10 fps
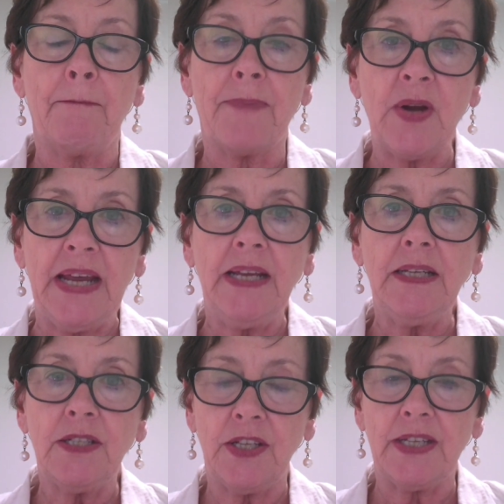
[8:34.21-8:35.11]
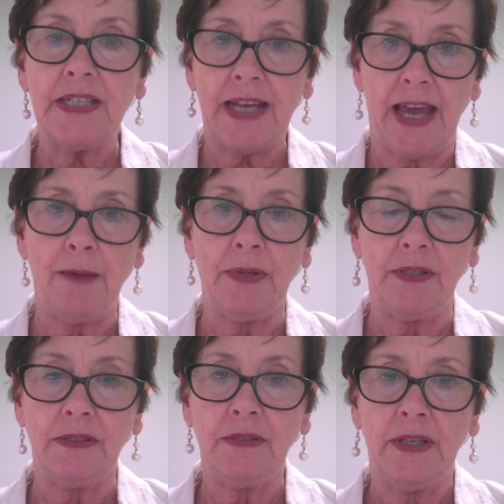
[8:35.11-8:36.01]
bring to the
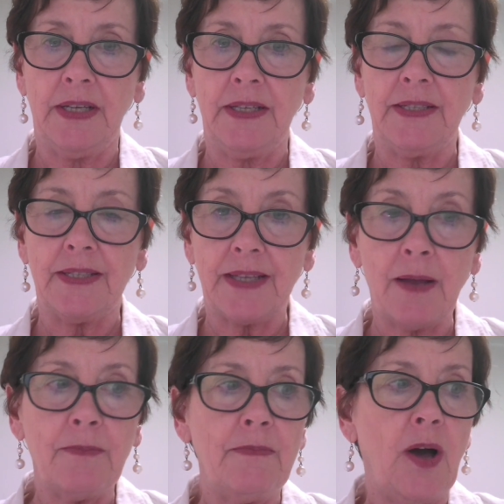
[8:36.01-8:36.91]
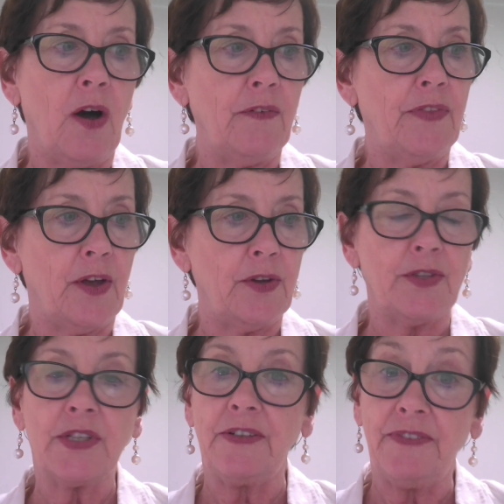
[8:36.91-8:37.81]
table some of
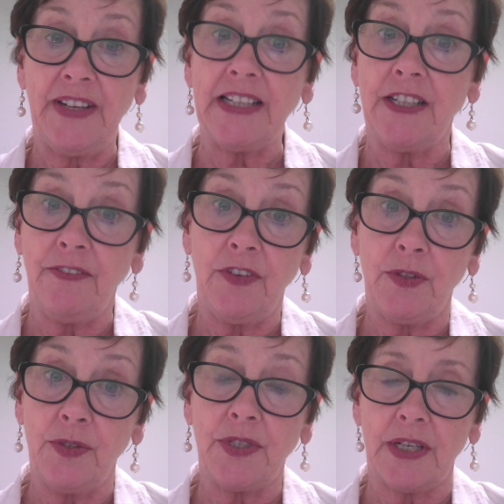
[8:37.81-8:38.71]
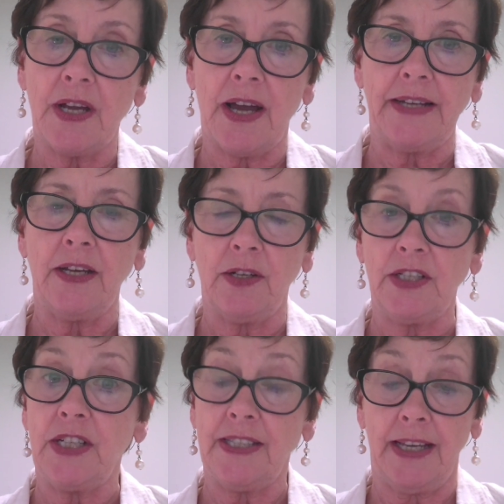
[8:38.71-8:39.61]
those conflicting views and
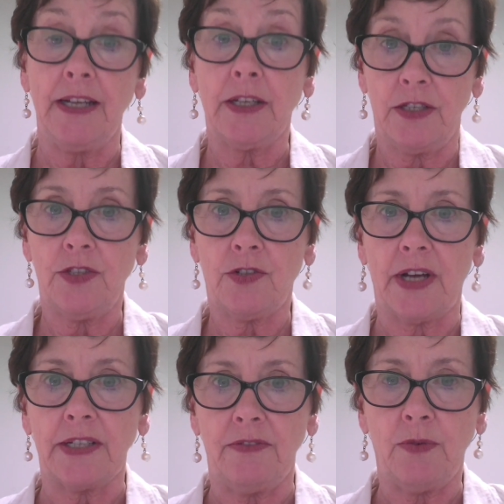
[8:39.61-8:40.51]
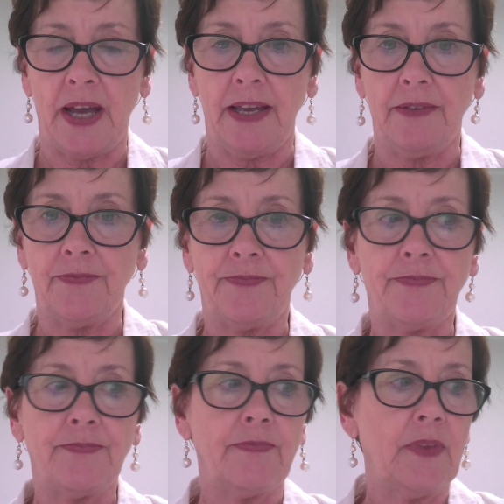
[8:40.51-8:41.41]
ideologies in a constructive way.
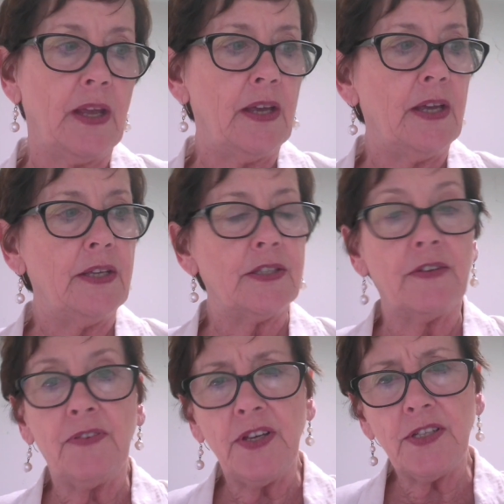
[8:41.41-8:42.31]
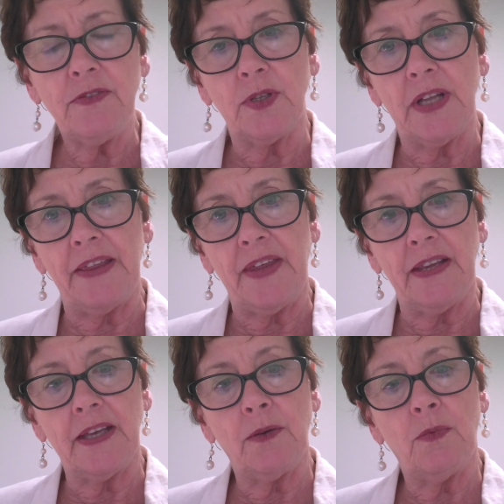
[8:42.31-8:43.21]
So first of all, I think
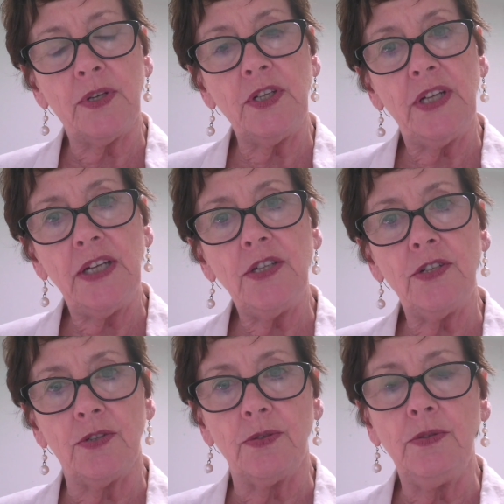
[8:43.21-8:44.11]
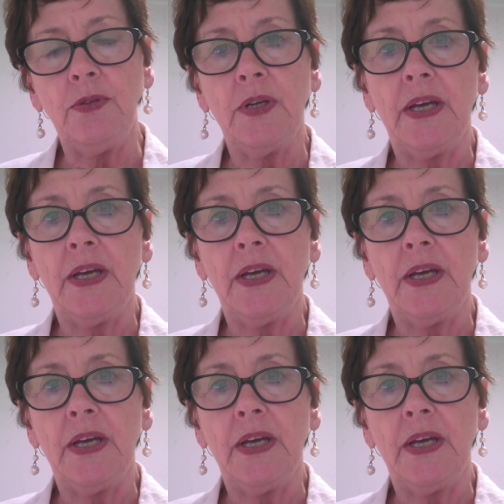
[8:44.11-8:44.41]
what you need to do